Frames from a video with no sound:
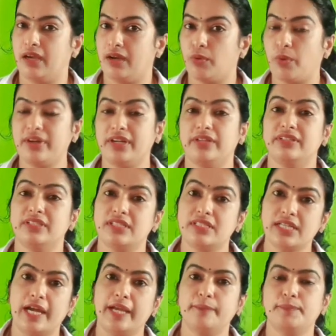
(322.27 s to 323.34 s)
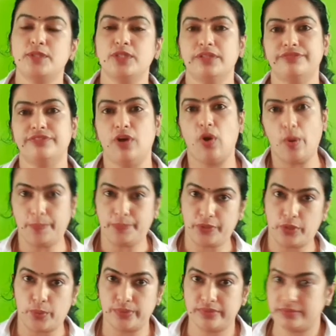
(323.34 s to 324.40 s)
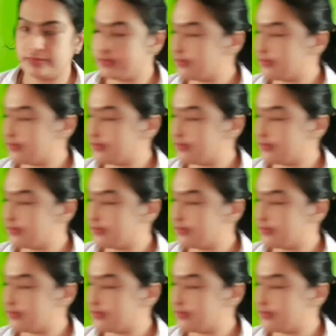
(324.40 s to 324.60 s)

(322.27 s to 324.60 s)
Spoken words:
what are the types of operon.